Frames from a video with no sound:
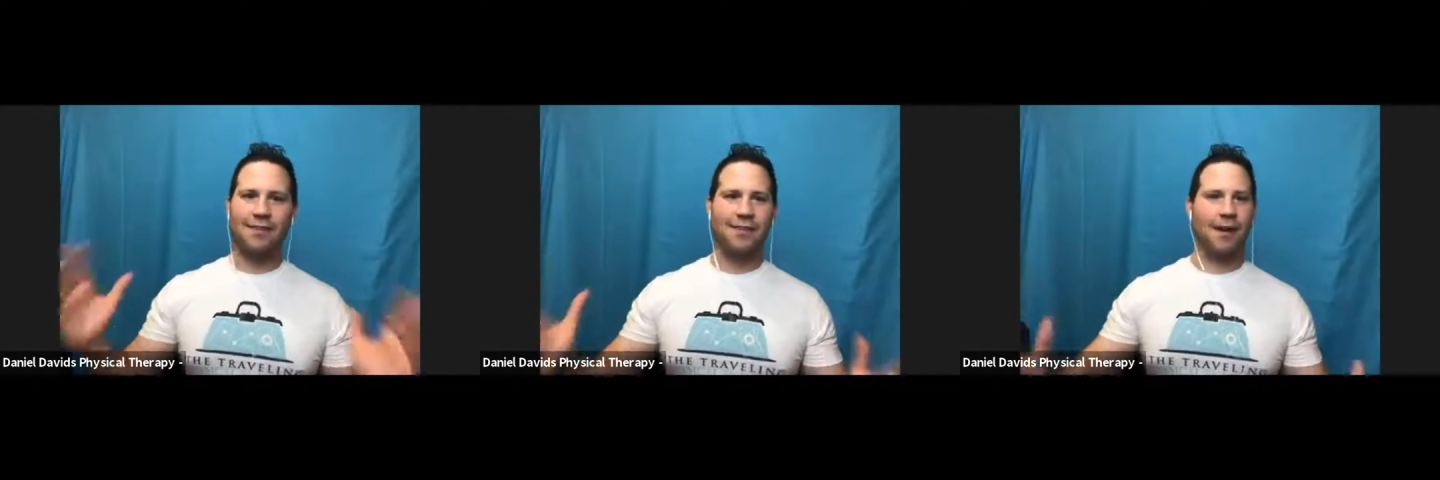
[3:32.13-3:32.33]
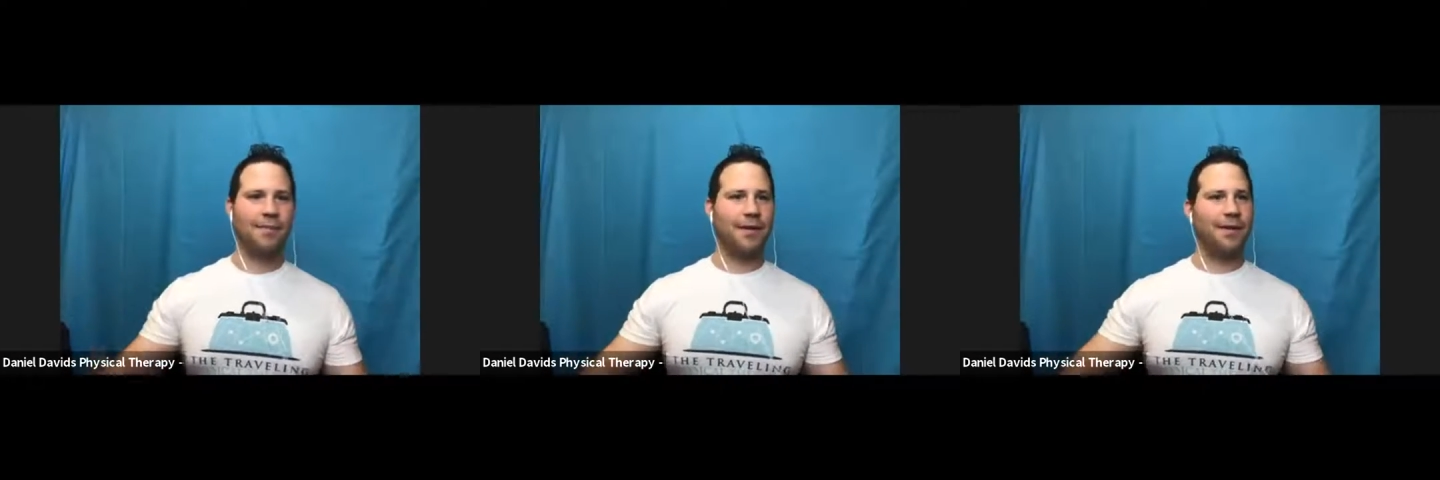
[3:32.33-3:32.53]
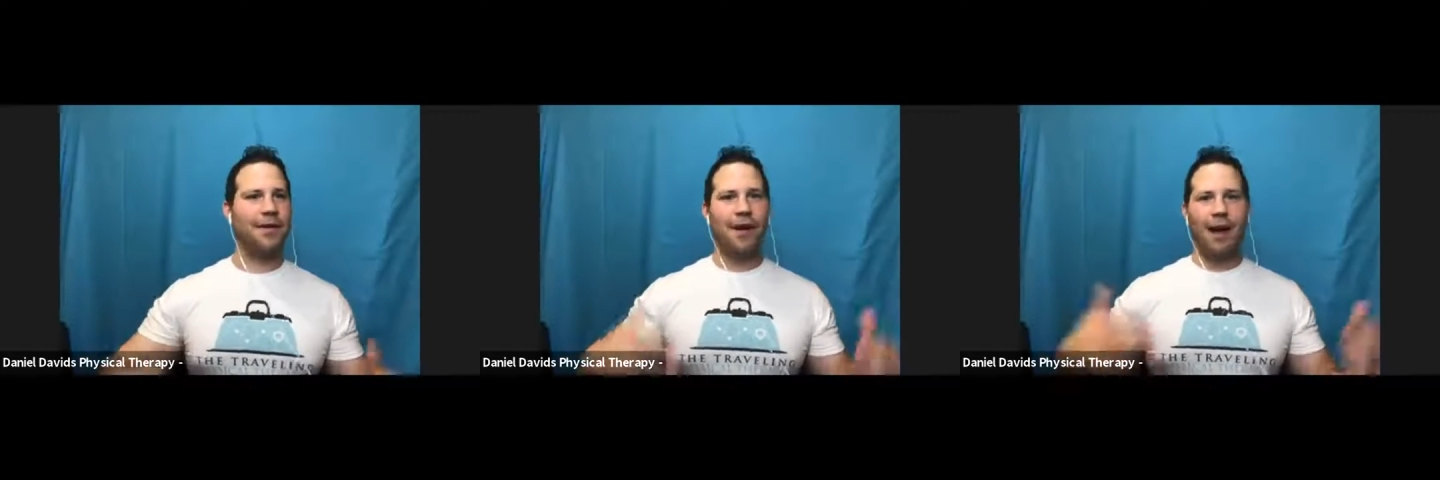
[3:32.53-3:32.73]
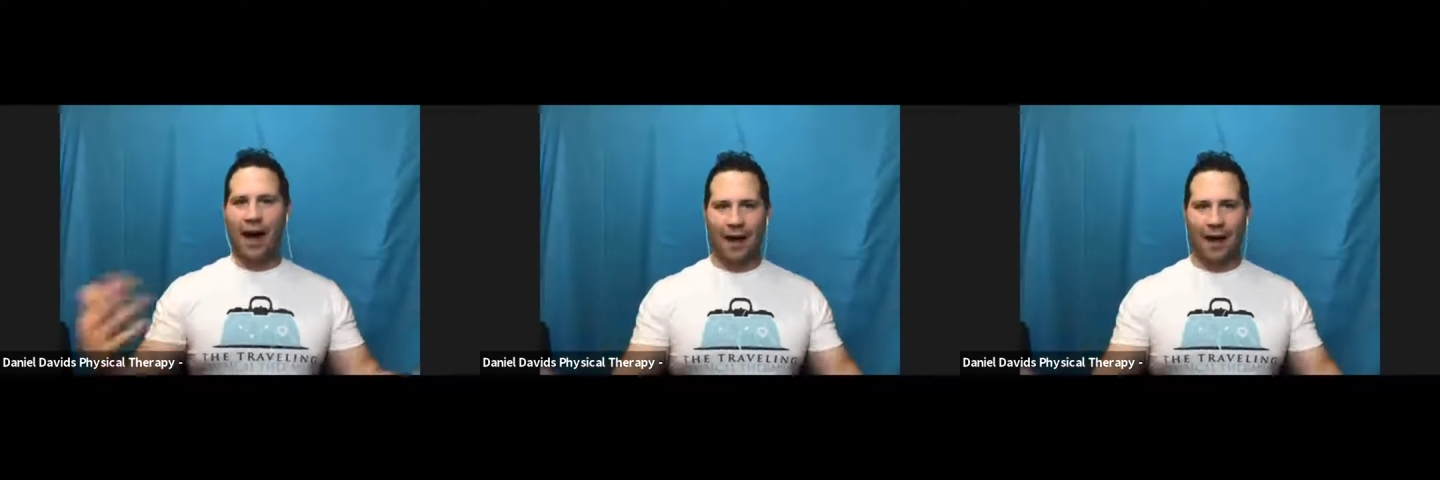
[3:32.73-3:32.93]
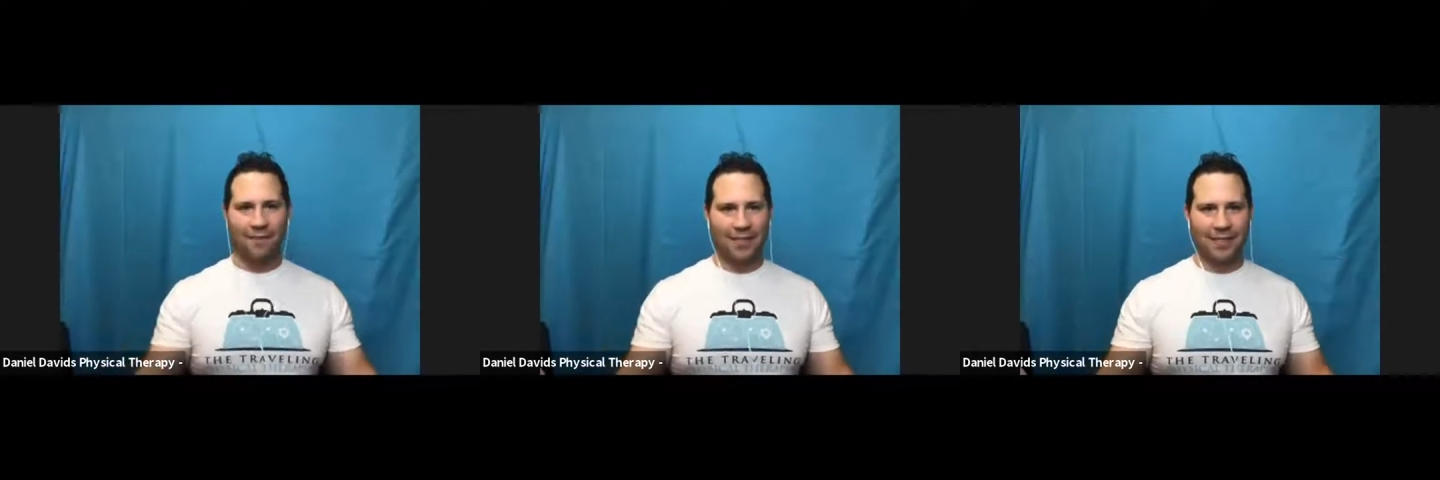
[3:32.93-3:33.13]
Dublin,
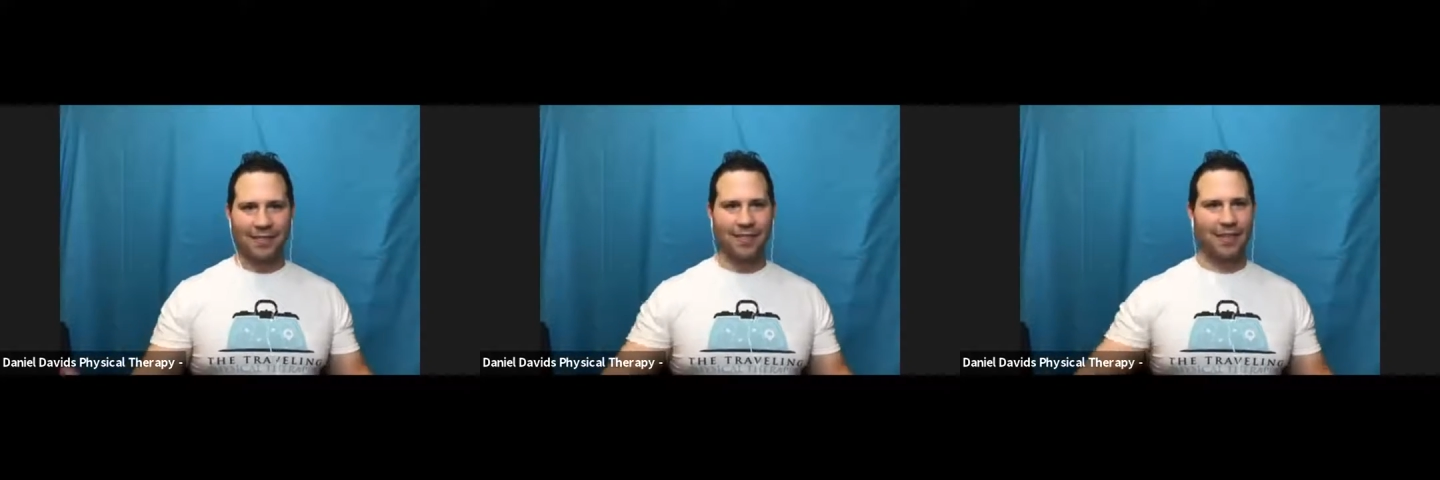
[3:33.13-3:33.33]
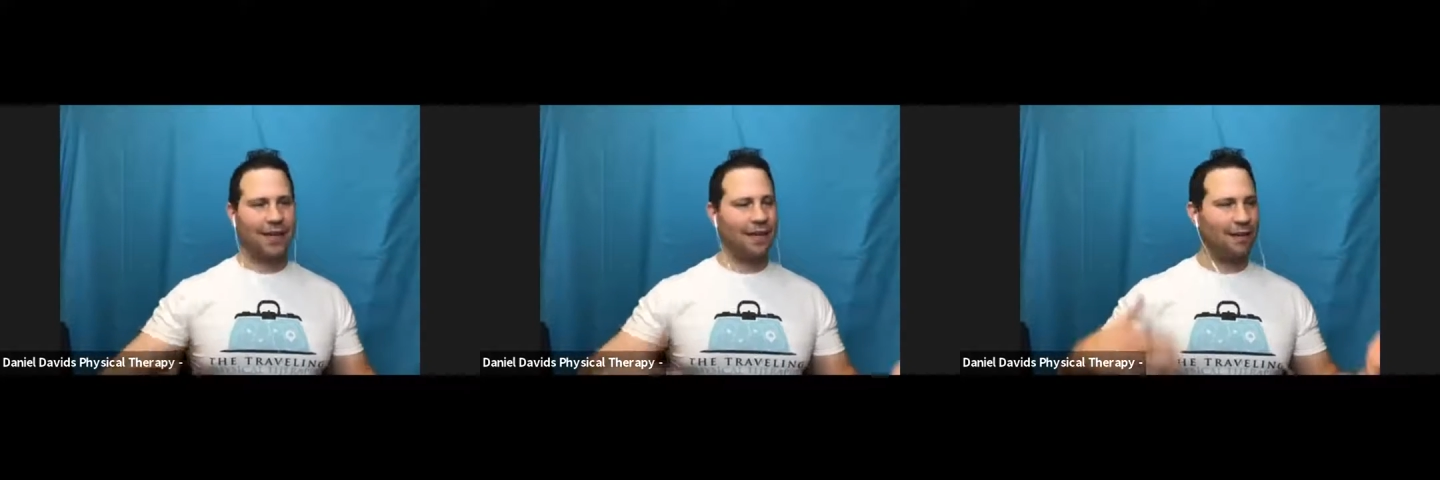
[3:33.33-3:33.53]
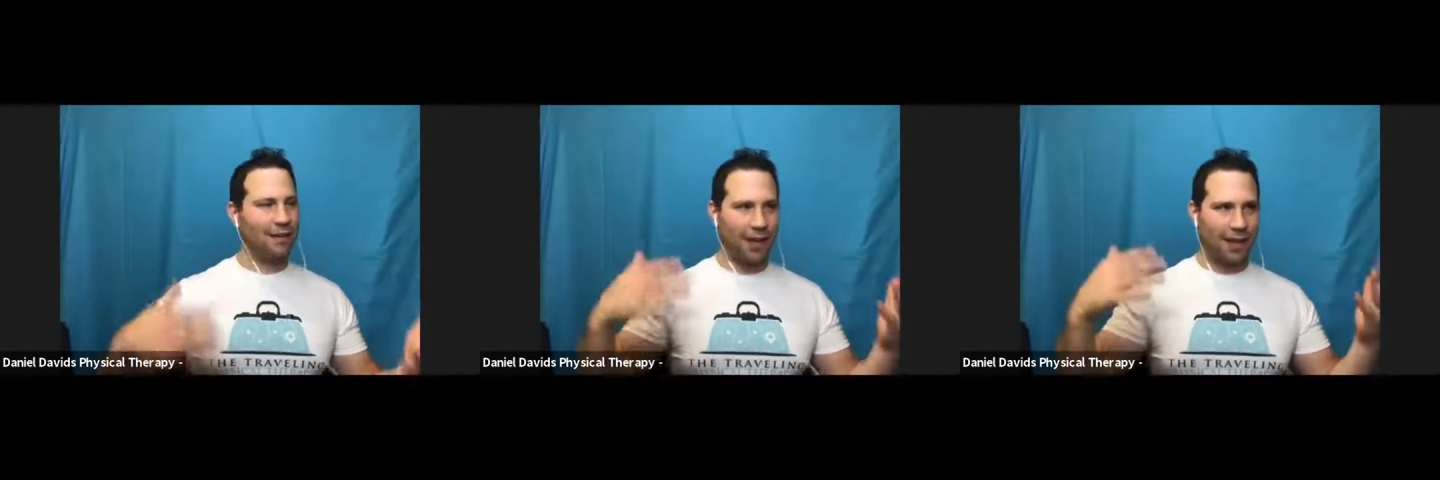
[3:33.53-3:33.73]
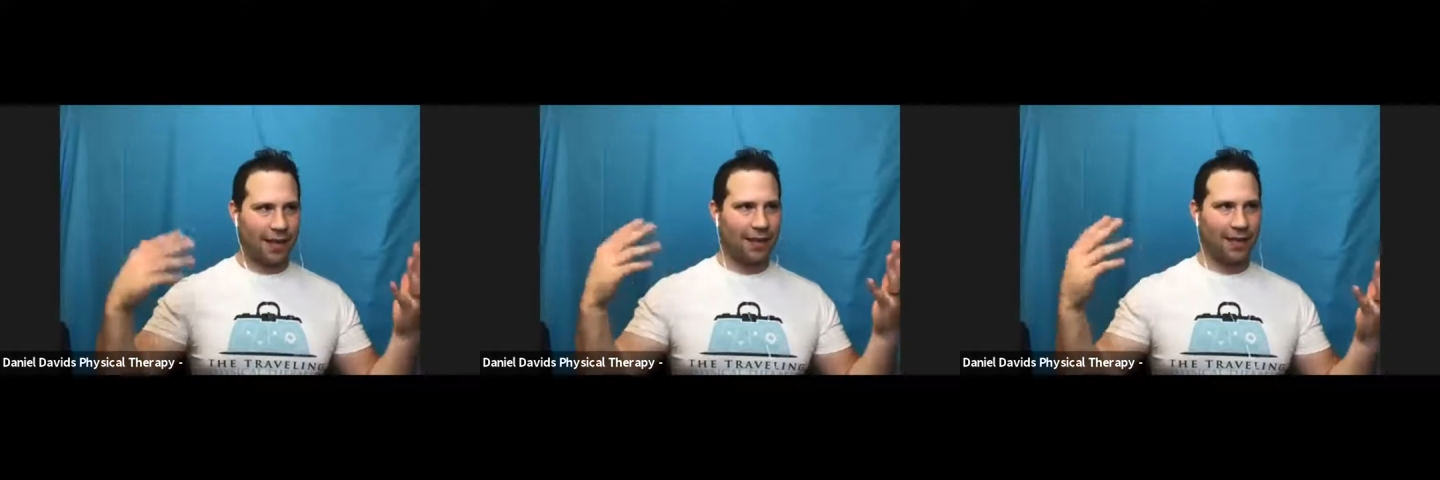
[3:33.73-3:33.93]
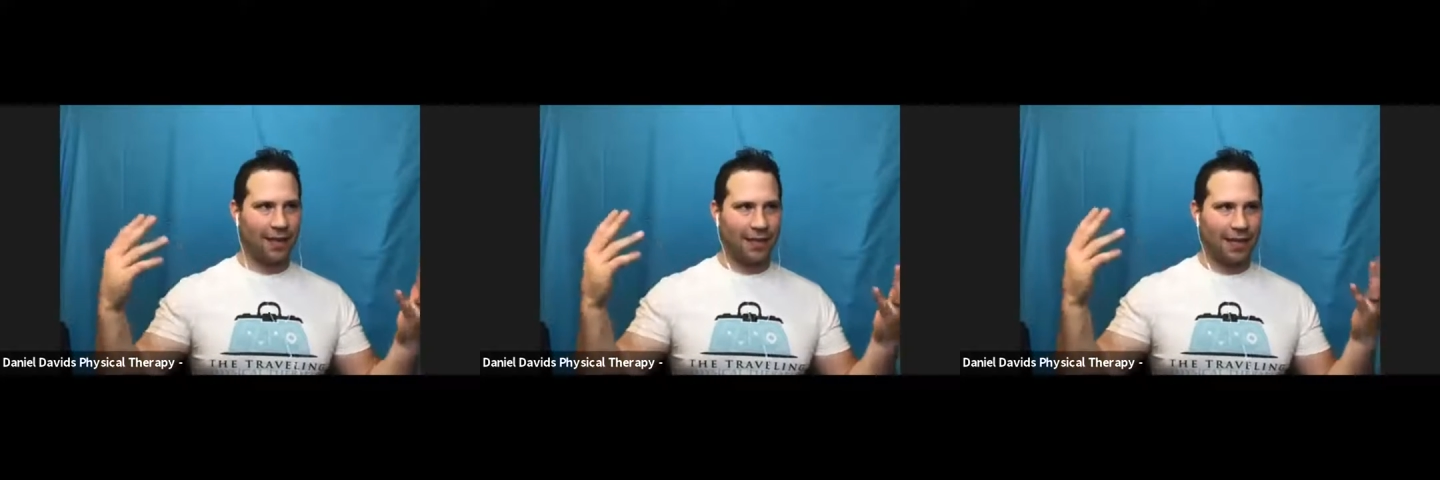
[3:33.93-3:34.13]
obviously
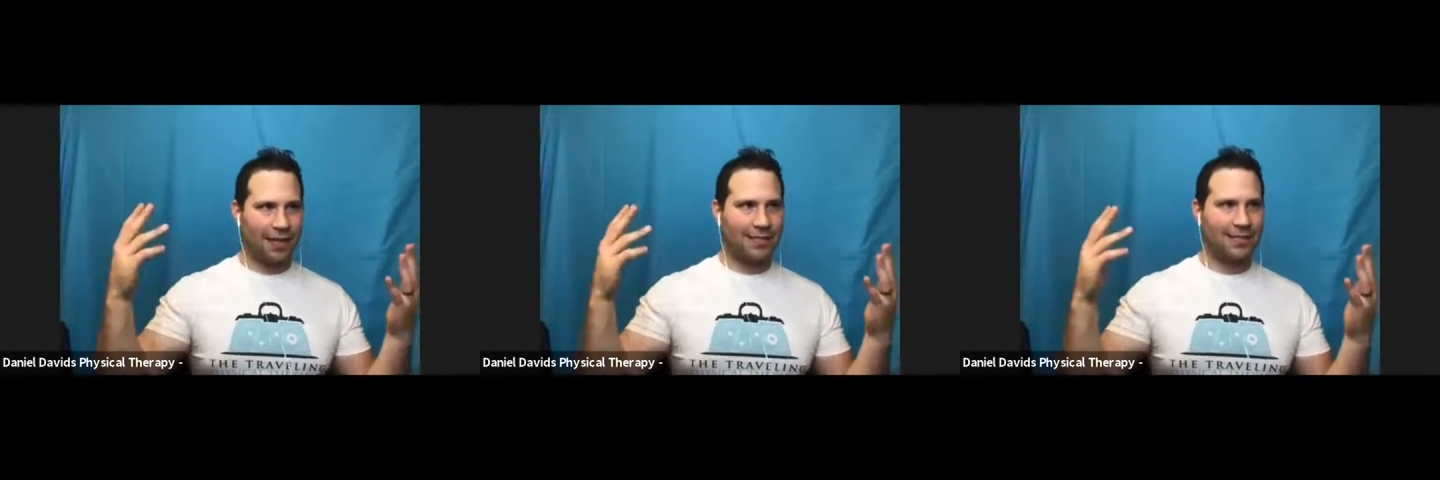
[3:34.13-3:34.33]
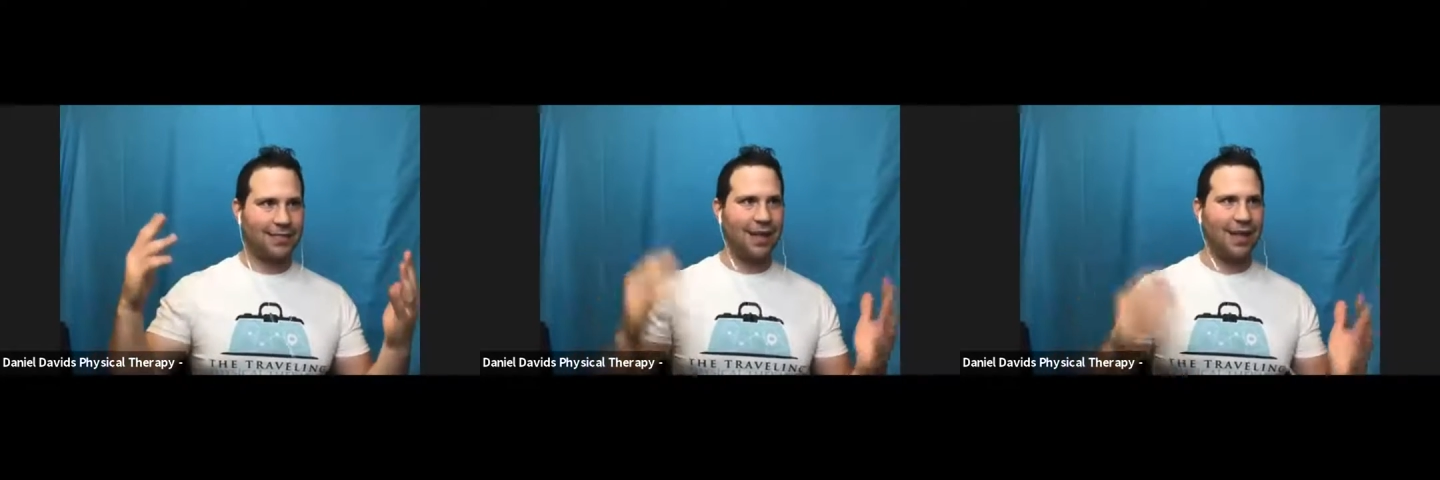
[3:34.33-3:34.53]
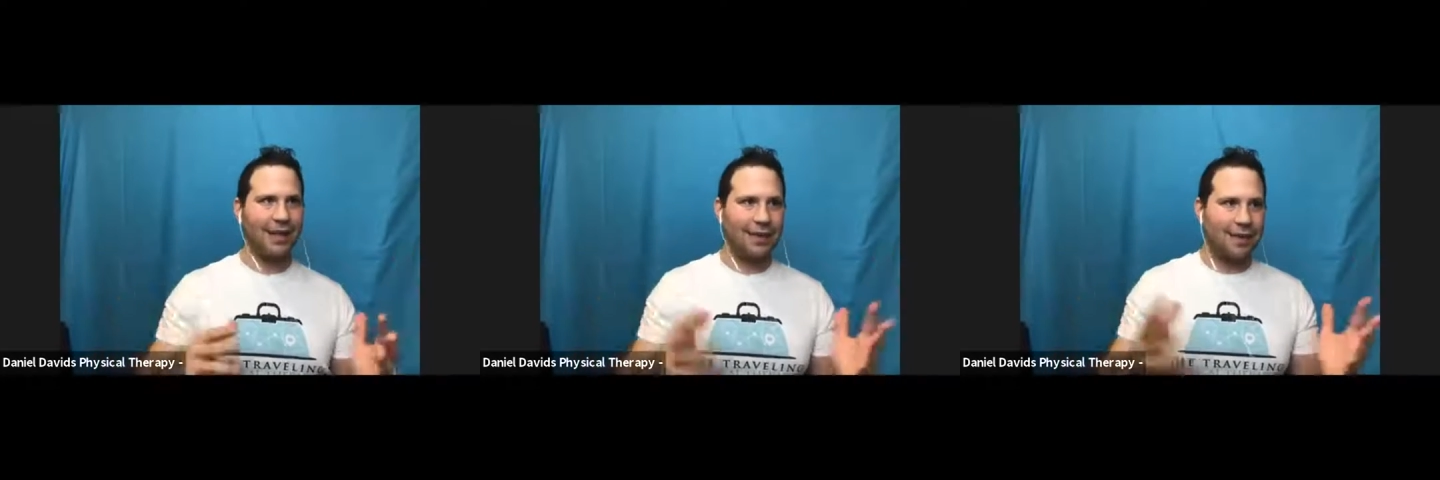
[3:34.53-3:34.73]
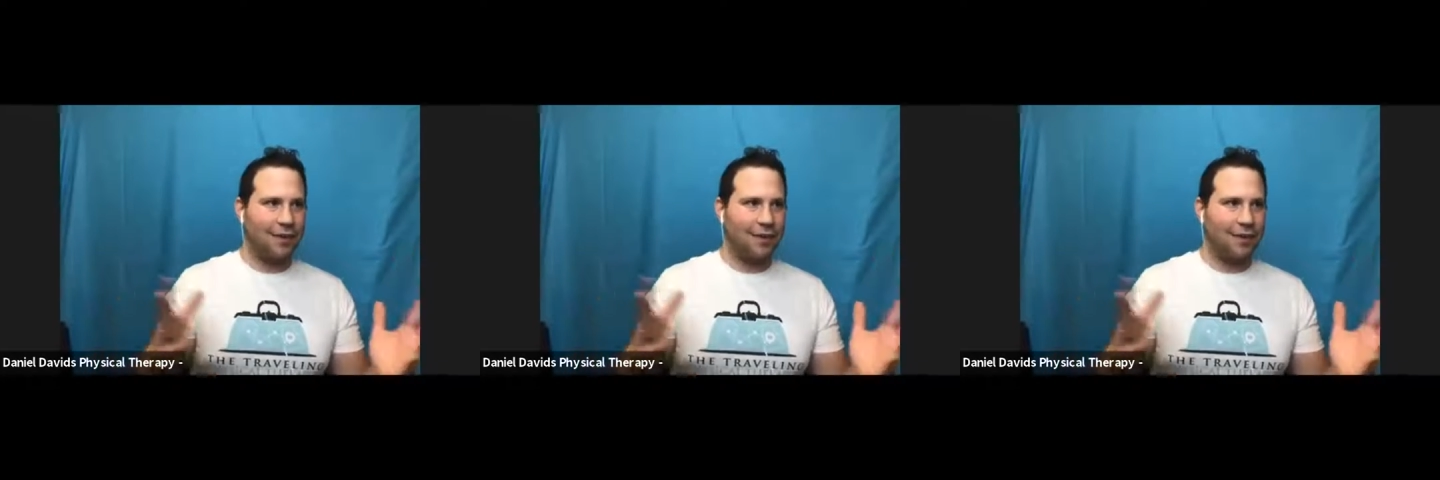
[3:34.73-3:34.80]
it's like,